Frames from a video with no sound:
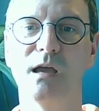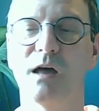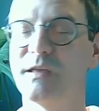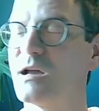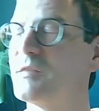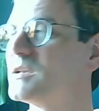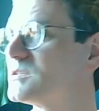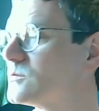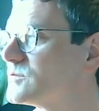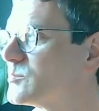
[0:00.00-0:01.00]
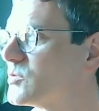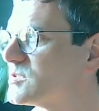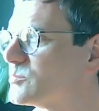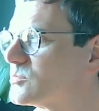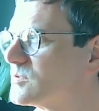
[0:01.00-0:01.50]
I think it's also
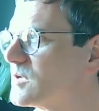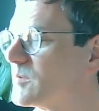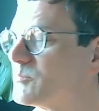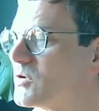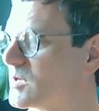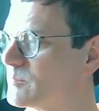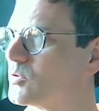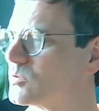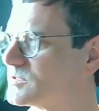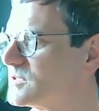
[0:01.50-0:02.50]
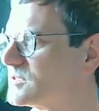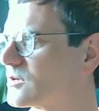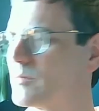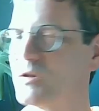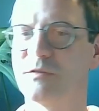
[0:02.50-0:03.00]
important to
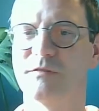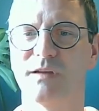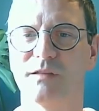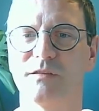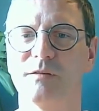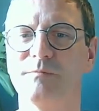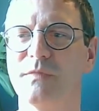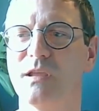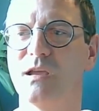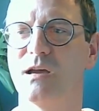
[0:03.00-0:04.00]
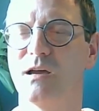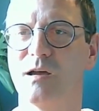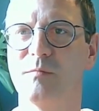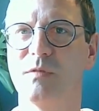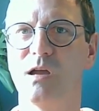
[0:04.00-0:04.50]
comment on the fact that
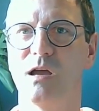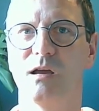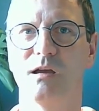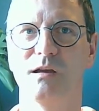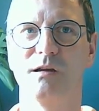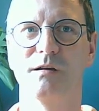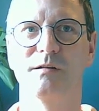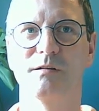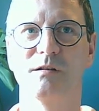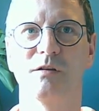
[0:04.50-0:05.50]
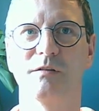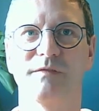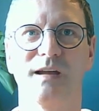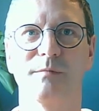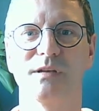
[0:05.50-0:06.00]
a lot of
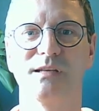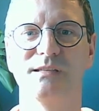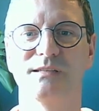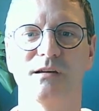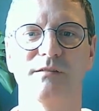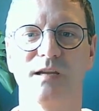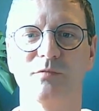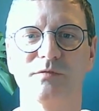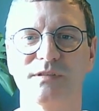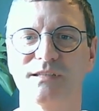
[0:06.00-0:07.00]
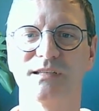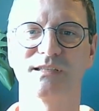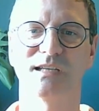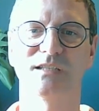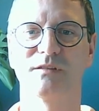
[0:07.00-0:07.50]
families are able to
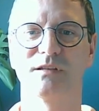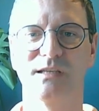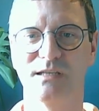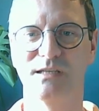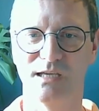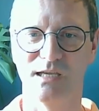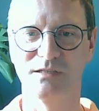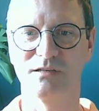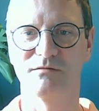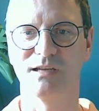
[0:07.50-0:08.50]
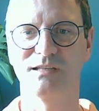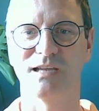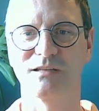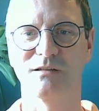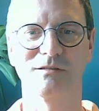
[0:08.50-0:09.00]
successfully integrate
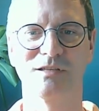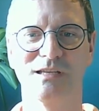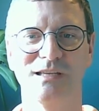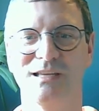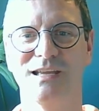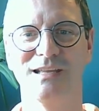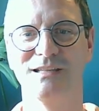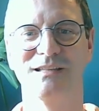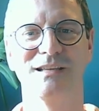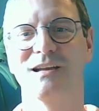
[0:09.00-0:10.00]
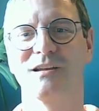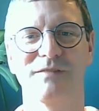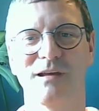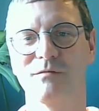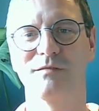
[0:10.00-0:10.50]
technology in kind of
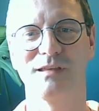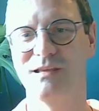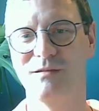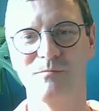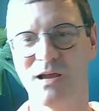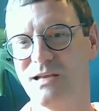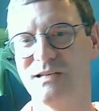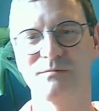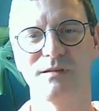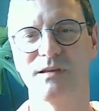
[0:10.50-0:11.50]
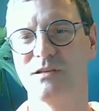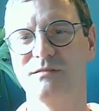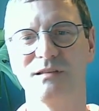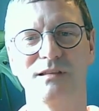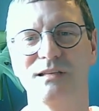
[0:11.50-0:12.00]
healthy ways where they're
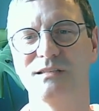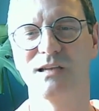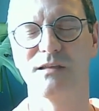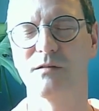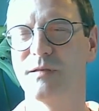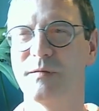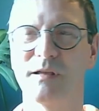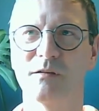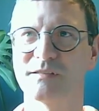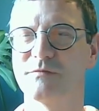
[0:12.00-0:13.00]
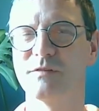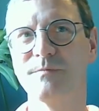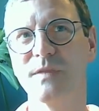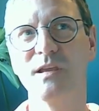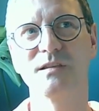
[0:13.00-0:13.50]
using things together. There are lots of
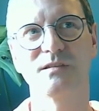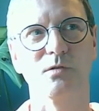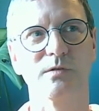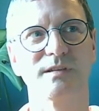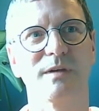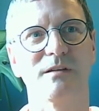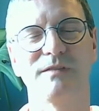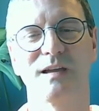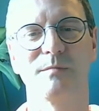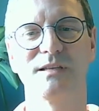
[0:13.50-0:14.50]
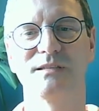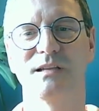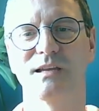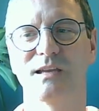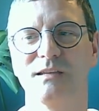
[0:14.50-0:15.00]
stories about families
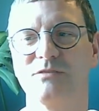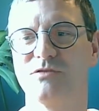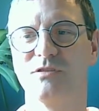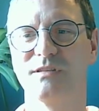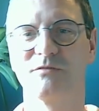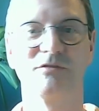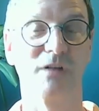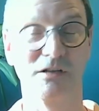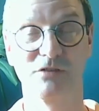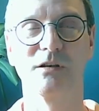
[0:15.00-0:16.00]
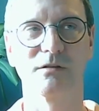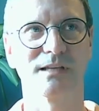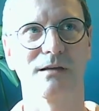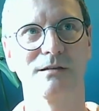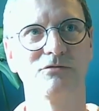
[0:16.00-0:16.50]
like during
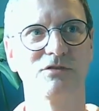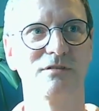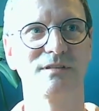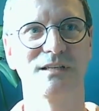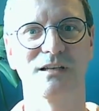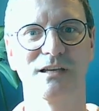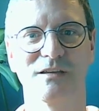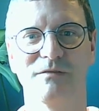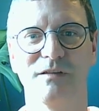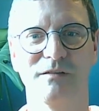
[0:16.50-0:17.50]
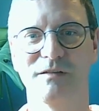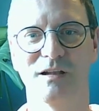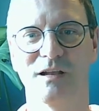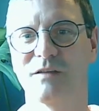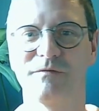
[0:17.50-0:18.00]
lockdown introducing like
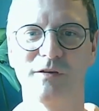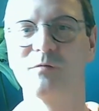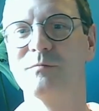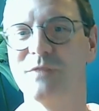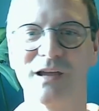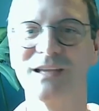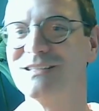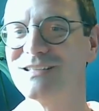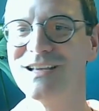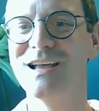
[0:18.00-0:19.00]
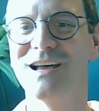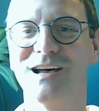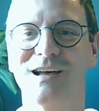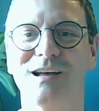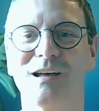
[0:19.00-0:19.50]
a film night,
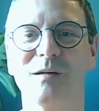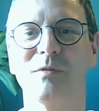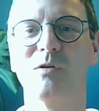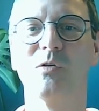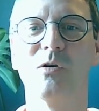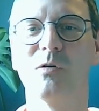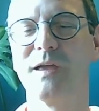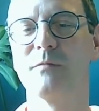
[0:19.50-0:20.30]
or they